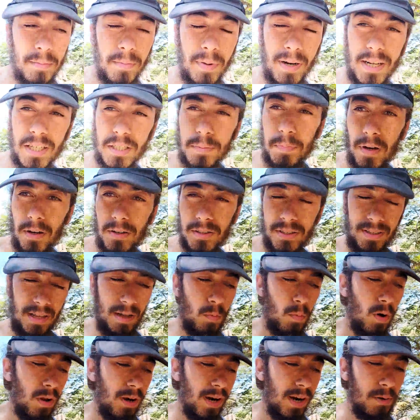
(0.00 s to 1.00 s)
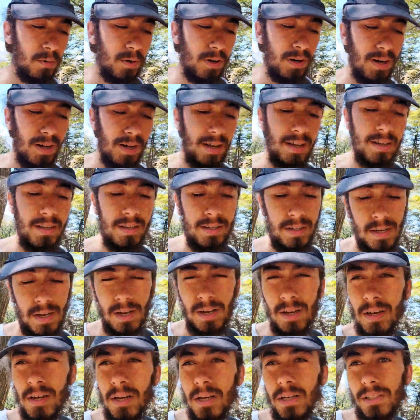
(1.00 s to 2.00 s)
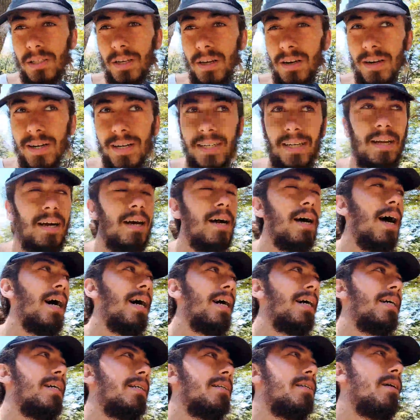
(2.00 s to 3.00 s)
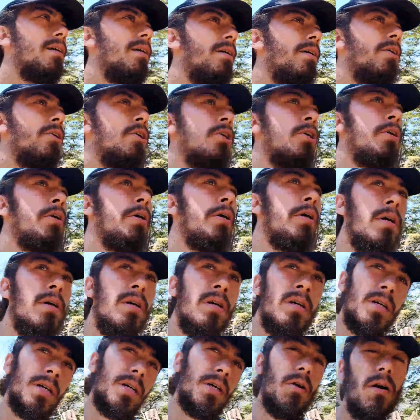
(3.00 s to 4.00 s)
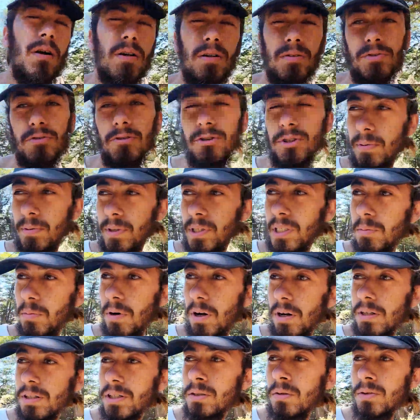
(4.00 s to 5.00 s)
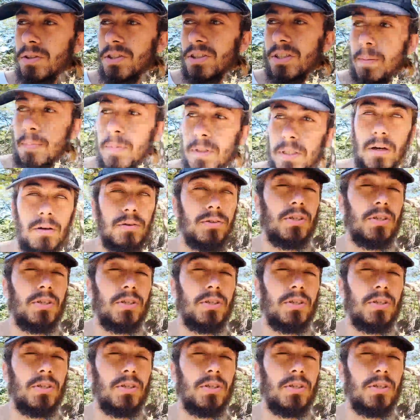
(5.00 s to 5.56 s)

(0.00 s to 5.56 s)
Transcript: minutes past that 1 hour sign, and kind of true to its word. It's not as steep as I was